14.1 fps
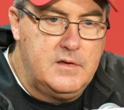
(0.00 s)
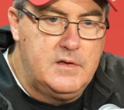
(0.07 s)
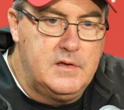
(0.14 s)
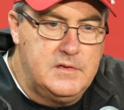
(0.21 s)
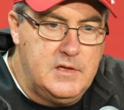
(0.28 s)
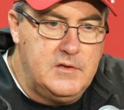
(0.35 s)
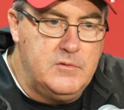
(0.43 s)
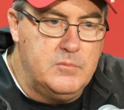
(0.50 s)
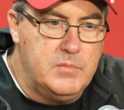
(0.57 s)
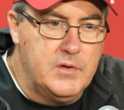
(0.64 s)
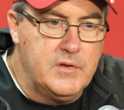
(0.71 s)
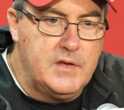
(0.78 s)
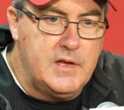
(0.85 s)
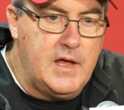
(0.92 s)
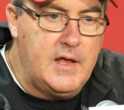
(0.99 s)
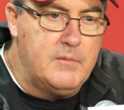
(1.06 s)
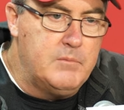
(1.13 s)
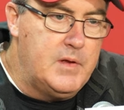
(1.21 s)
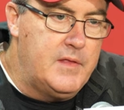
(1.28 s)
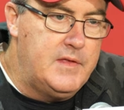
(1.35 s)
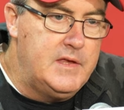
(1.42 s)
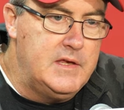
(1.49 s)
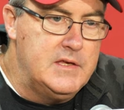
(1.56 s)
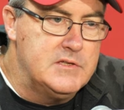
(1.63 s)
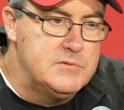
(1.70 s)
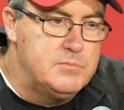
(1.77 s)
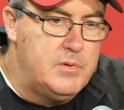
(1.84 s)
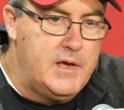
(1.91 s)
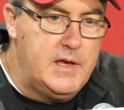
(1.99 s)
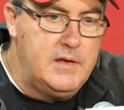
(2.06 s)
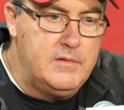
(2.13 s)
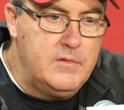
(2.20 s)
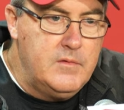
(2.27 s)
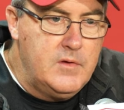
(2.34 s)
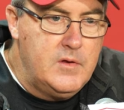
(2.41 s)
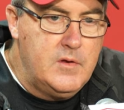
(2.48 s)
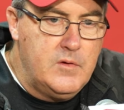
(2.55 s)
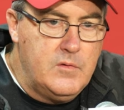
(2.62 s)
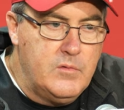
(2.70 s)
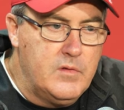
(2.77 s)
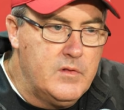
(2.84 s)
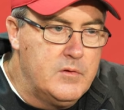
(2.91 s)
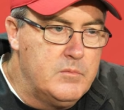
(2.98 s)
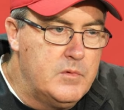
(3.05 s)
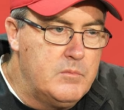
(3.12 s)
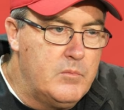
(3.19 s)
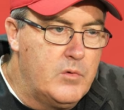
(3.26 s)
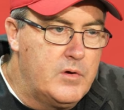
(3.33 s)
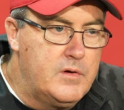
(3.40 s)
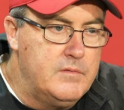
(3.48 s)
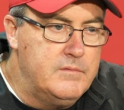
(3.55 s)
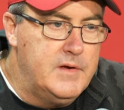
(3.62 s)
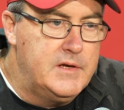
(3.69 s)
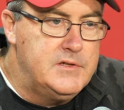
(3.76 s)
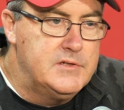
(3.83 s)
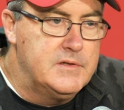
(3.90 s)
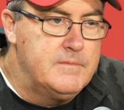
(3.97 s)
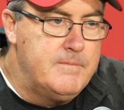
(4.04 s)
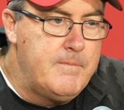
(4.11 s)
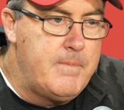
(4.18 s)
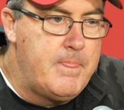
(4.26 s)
continue building on, but I think he is playing a little bit more conviction.